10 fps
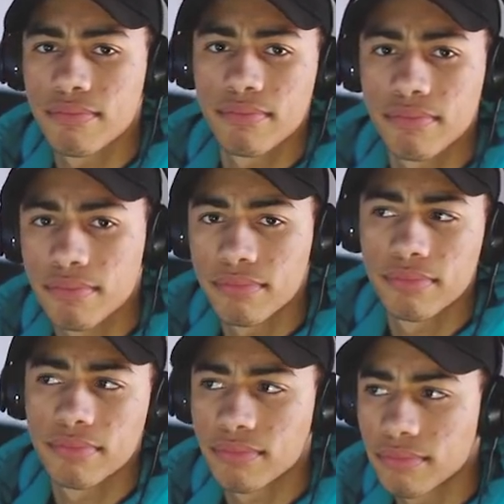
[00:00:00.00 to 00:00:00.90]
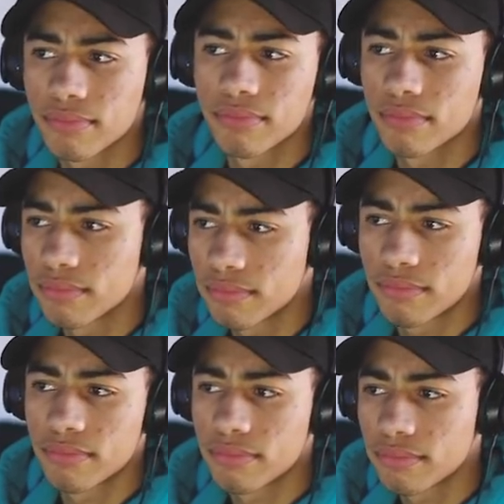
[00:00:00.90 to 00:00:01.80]

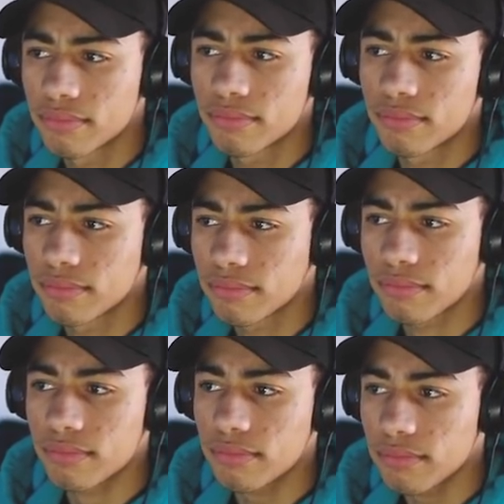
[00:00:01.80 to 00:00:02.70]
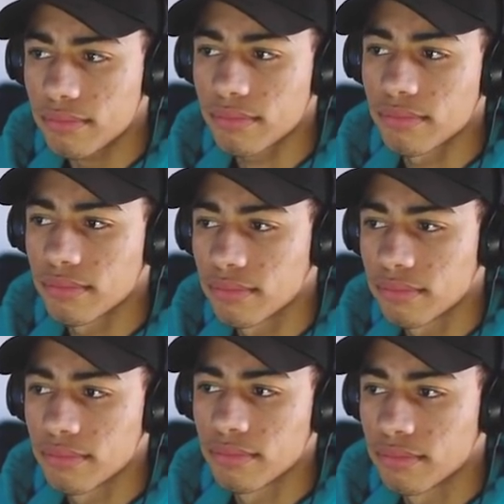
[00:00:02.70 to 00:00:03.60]

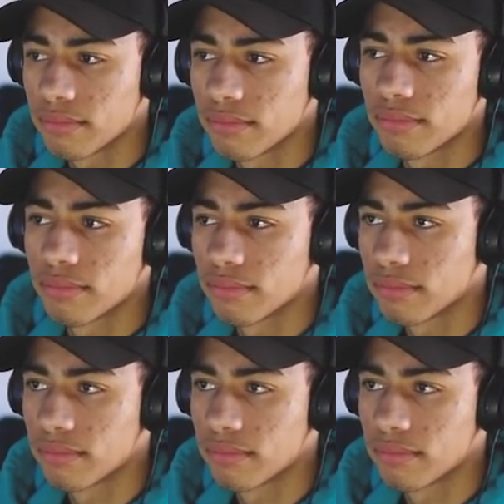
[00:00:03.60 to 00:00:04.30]
[no speech]